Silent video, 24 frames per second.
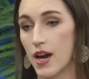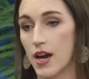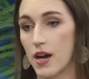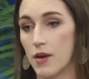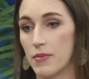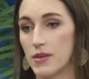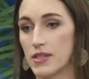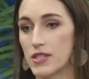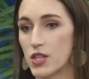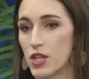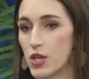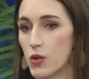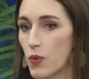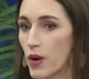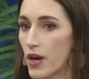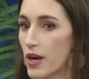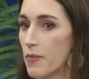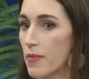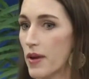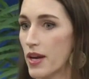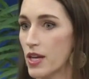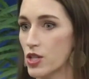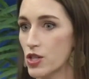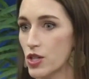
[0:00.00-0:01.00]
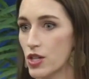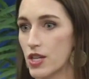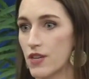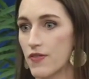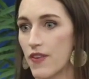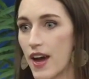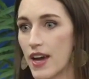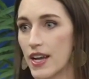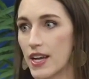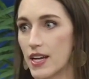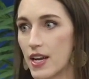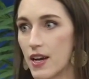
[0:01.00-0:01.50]
um, and so you want to make sure
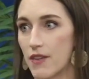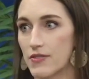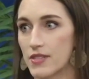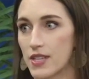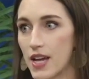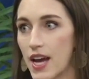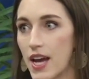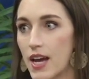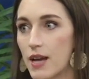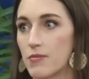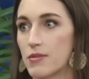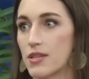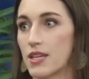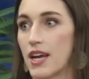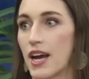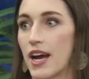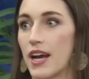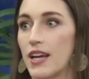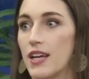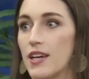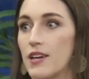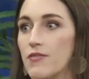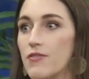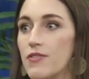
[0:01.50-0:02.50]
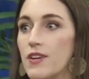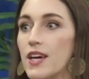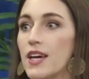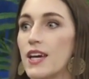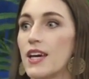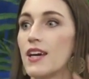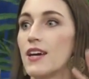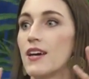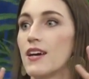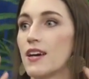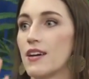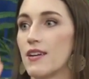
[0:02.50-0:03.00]
you've had enough time to kind of
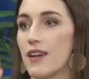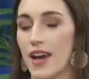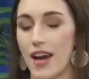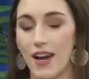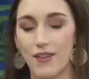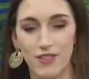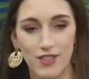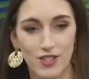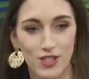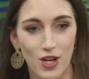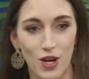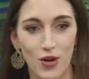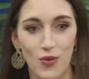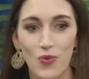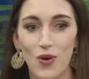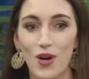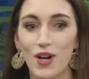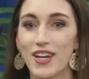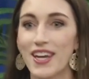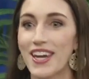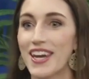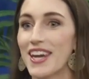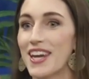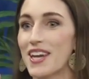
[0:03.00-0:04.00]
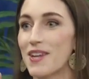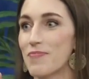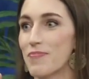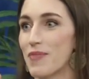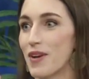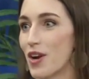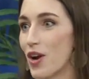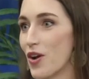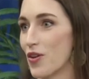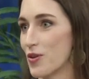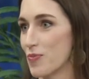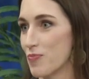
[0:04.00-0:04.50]
have it start working,
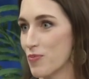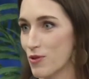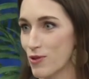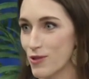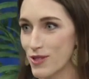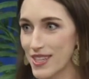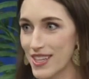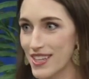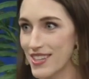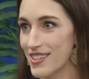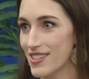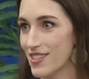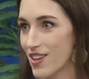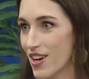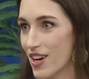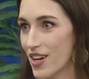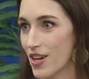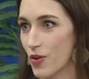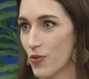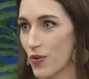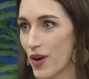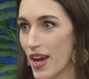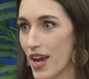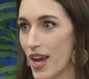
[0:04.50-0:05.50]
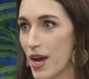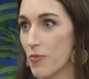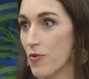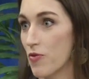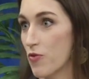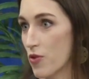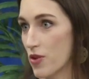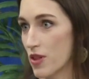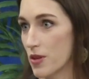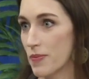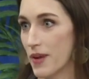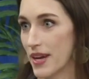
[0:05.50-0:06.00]
but all the bruising's gone away
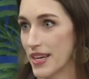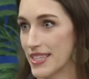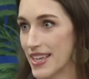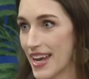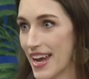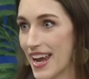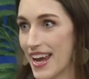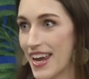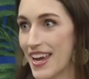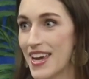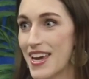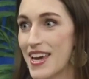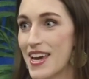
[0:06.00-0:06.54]
before the big day.